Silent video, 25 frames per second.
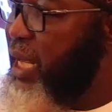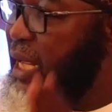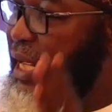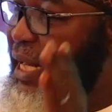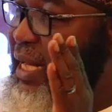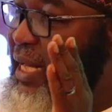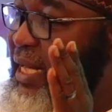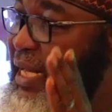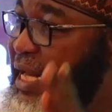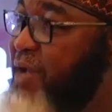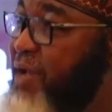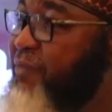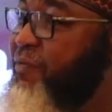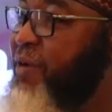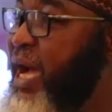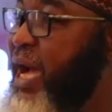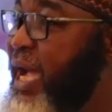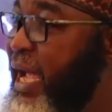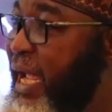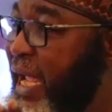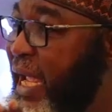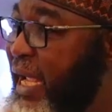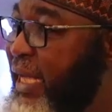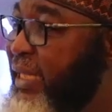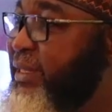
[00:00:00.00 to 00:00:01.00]
Never
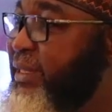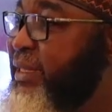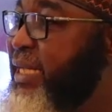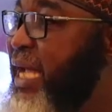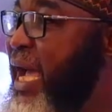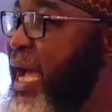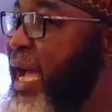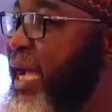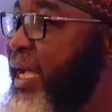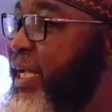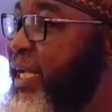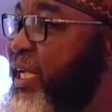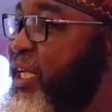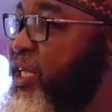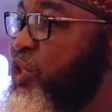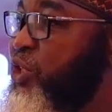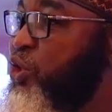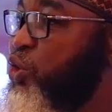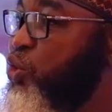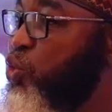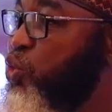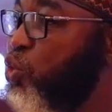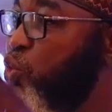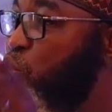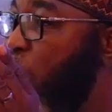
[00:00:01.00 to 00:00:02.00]
enter
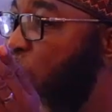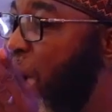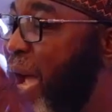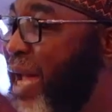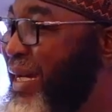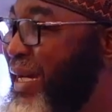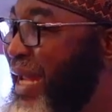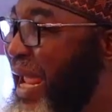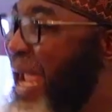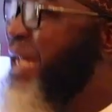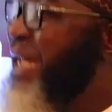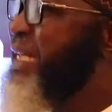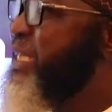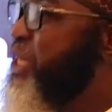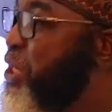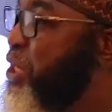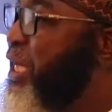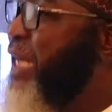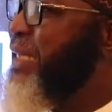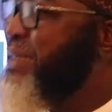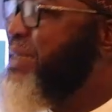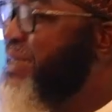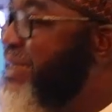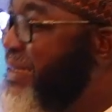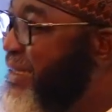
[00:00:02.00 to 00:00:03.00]
into an
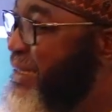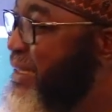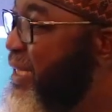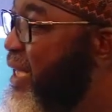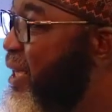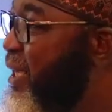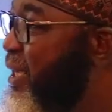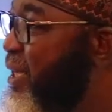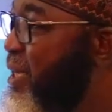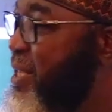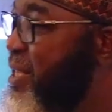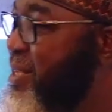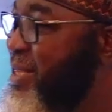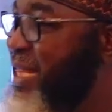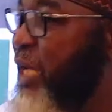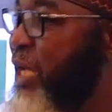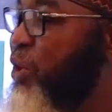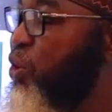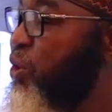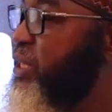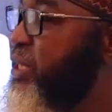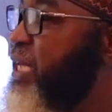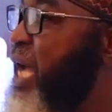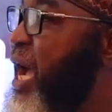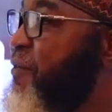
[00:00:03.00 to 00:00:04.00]
entrance that
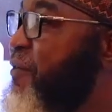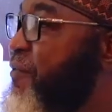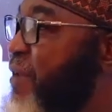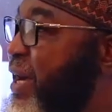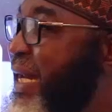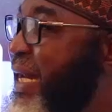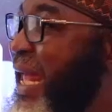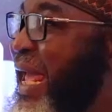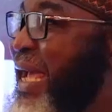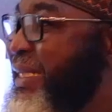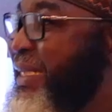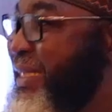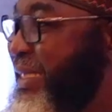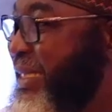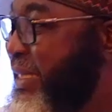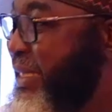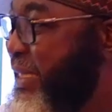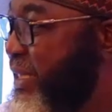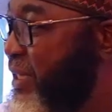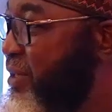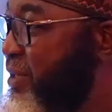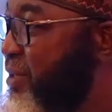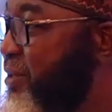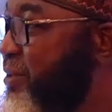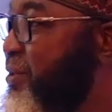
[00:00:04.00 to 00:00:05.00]
doesn't have an
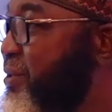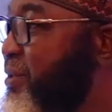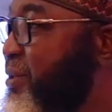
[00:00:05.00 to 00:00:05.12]
exit.